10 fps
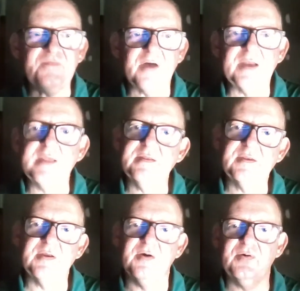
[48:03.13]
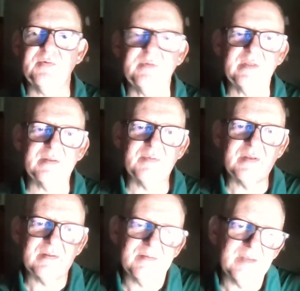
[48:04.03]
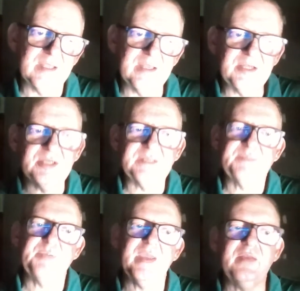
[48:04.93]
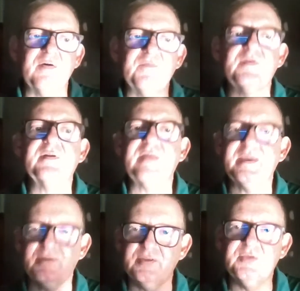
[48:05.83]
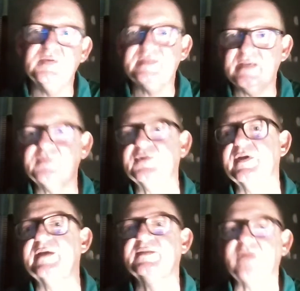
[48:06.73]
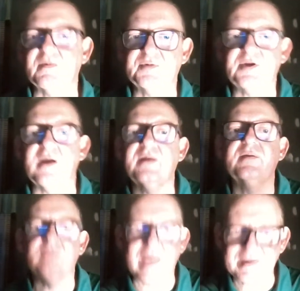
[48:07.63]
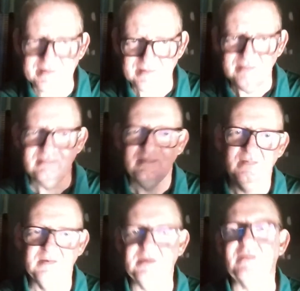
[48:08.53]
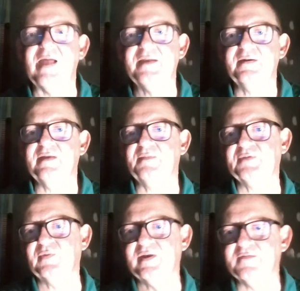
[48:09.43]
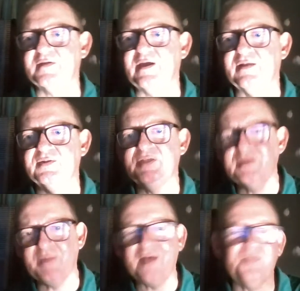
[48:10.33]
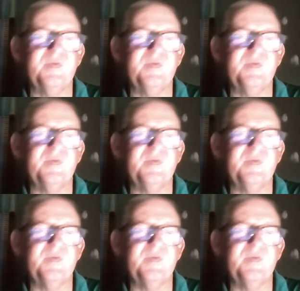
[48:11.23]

on it, and then just paint over it. Like do the same trick. Start with dark, light, lighten it up to whatever colors. Use about 3